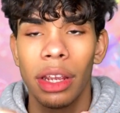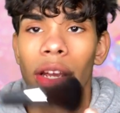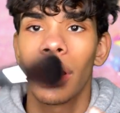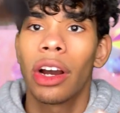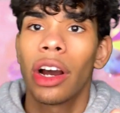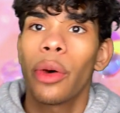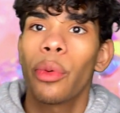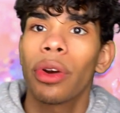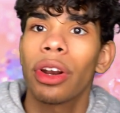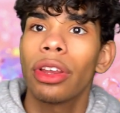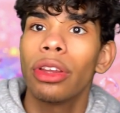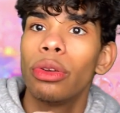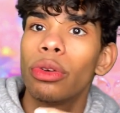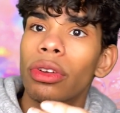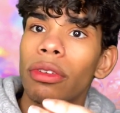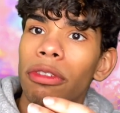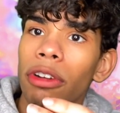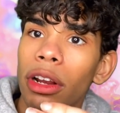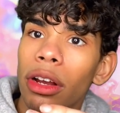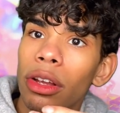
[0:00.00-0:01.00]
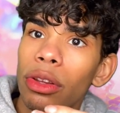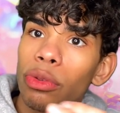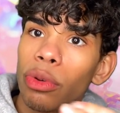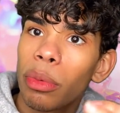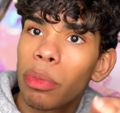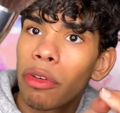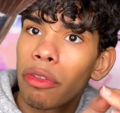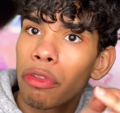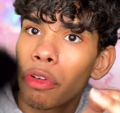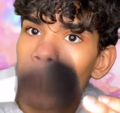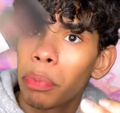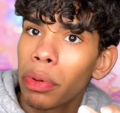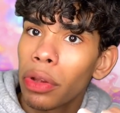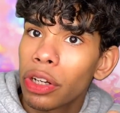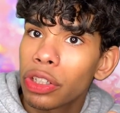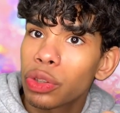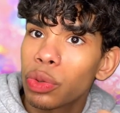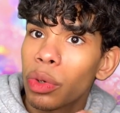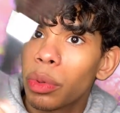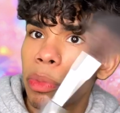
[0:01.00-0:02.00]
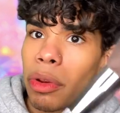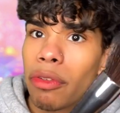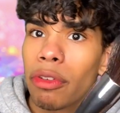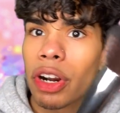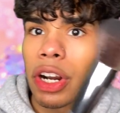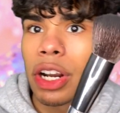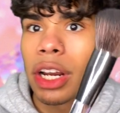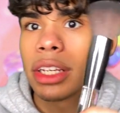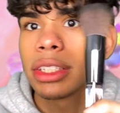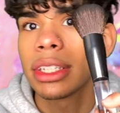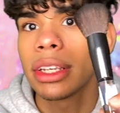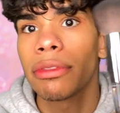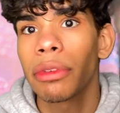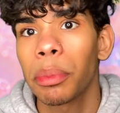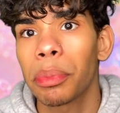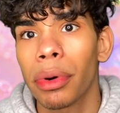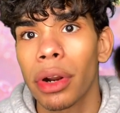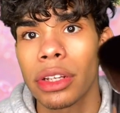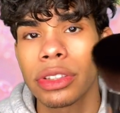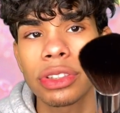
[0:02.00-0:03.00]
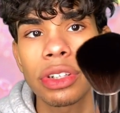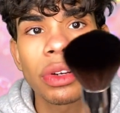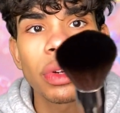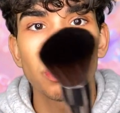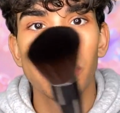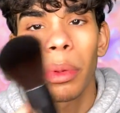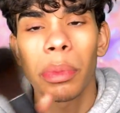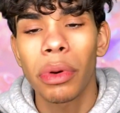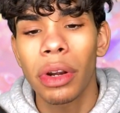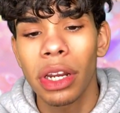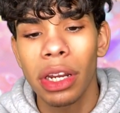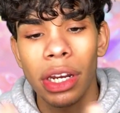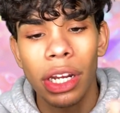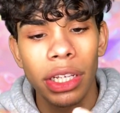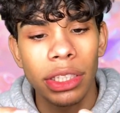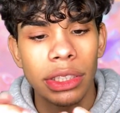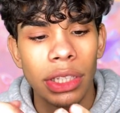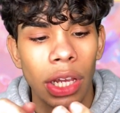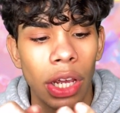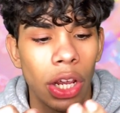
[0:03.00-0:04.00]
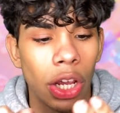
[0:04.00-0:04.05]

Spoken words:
I wouldn't use it for contour, but for blush would be very nice. Even bronzer would be pretty nice.